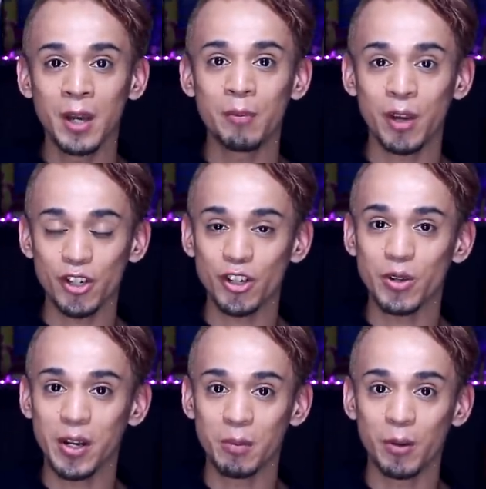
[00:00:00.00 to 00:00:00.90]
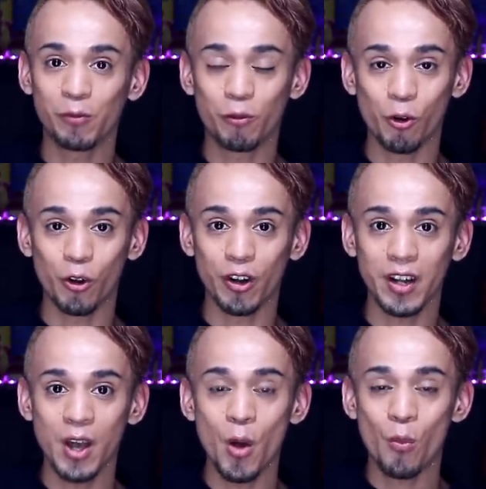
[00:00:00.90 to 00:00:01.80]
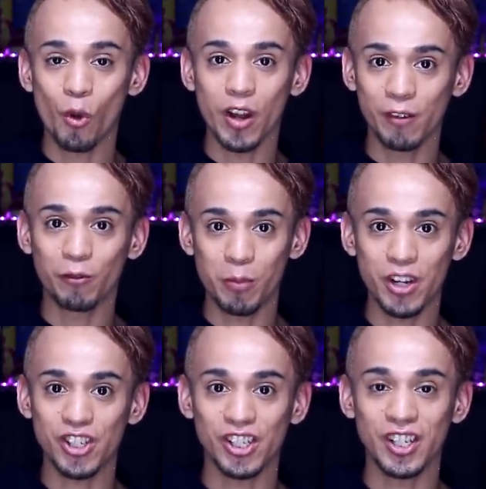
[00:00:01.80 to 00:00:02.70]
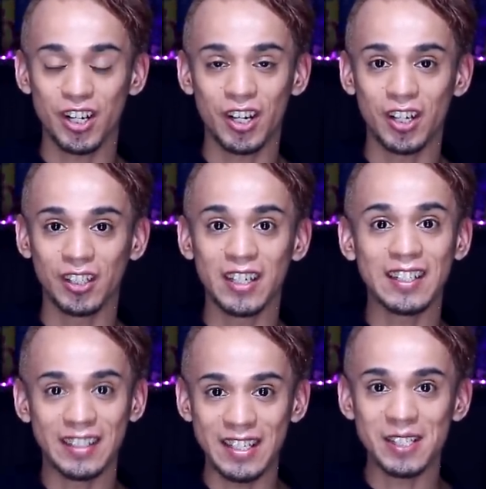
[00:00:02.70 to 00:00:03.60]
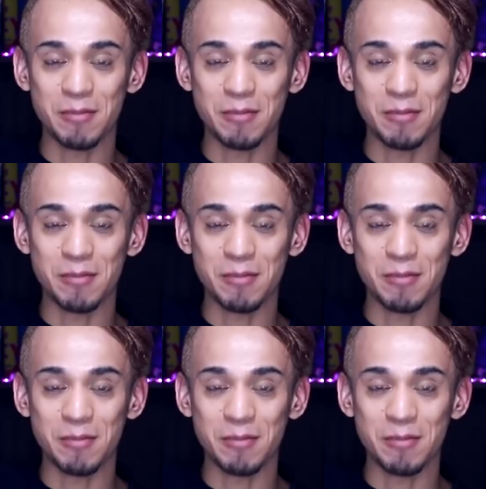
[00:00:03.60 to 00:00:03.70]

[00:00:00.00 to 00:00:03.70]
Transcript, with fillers: make sure you hit him up for more information on these